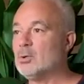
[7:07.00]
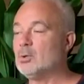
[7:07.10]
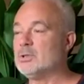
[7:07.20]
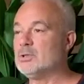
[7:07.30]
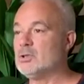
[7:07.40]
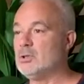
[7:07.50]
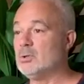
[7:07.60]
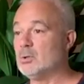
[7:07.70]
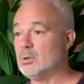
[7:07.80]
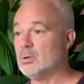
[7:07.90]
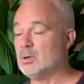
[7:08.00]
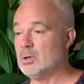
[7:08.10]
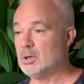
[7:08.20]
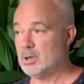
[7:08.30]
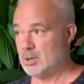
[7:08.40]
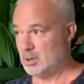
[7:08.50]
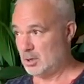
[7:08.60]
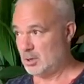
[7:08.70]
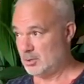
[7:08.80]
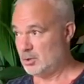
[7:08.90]
this angle according to
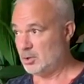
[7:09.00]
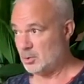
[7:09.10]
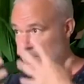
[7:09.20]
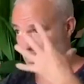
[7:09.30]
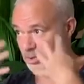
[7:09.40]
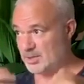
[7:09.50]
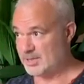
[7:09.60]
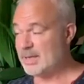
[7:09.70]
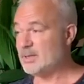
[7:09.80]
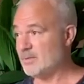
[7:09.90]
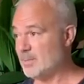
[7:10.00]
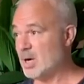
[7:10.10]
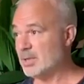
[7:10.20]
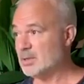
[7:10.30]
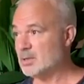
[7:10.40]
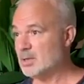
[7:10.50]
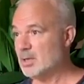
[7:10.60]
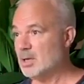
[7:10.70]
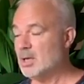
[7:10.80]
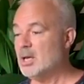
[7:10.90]
your state of
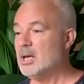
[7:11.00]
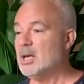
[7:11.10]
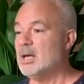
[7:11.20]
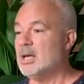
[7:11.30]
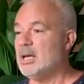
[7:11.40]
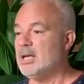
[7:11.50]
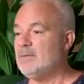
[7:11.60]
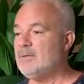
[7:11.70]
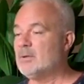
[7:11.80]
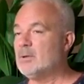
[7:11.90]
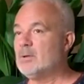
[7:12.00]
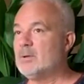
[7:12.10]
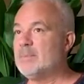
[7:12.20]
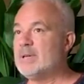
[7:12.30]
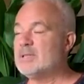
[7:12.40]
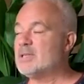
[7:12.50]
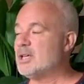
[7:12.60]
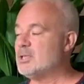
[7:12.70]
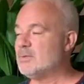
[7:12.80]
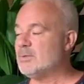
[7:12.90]
mind. If
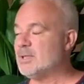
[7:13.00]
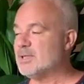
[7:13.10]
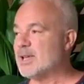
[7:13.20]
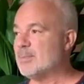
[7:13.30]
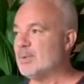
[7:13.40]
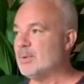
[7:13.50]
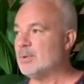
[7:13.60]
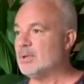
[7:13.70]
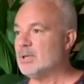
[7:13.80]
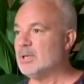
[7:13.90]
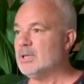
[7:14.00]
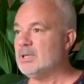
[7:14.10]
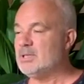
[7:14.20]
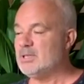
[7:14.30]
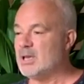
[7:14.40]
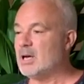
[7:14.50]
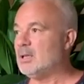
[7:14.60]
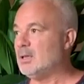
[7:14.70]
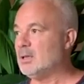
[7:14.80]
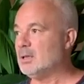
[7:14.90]
your meditation, for example,
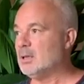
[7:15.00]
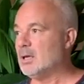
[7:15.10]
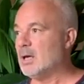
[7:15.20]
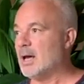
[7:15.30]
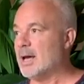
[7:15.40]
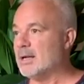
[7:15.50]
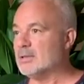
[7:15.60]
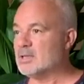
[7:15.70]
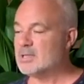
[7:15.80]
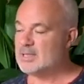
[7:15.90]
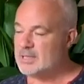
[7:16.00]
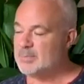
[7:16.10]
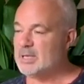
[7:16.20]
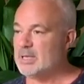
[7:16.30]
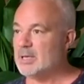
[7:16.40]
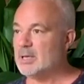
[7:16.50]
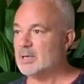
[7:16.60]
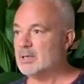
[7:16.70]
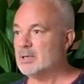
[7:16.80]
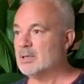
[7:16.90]
is dull and
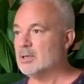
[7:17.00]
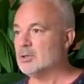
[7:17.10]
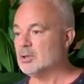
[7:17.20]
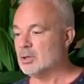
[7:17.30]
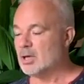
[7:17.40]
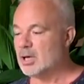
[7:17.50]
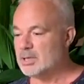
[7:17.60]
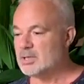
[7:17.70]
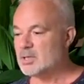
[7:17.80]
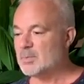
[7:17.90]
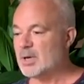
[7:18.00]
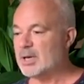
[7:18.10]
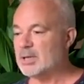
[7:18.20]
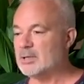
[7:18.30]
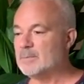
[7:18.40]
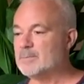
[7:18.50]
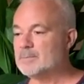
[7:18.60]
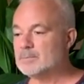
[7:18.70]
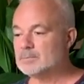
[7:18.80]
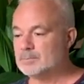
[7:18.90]
sleepy,
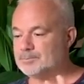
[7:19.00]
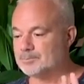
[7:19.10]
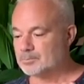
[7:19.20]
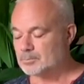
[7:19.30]
uninspired,